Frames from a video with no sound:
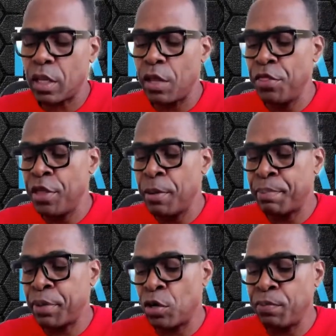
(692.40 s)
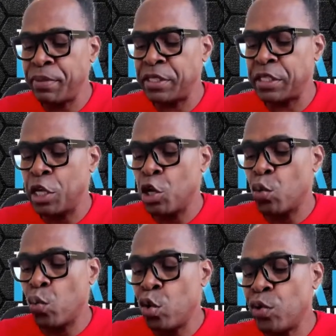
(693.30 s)
the purpose
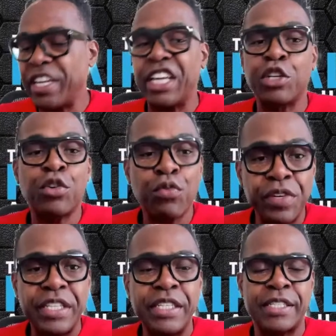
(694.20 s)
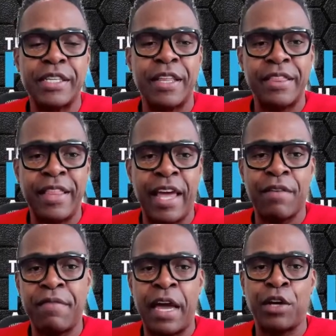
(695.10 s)
will increase
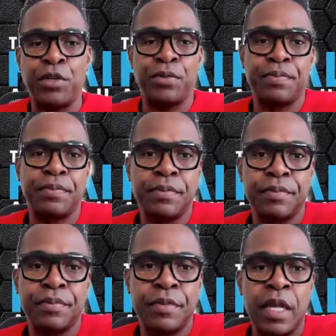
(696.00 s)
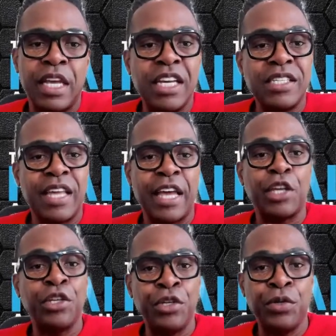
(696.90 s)
that value. It's like
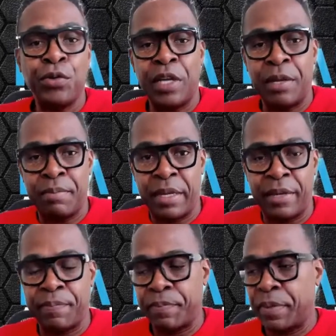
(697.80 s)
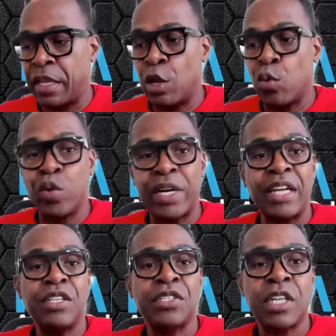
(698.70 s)
you and me. When I
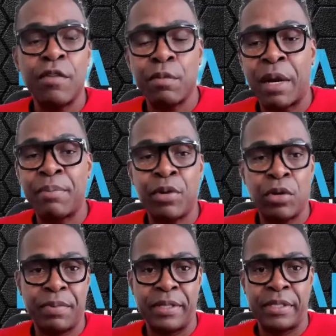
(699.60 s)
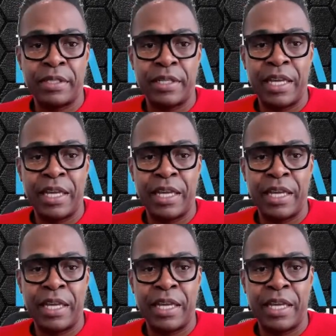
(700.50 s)
discover my purpose,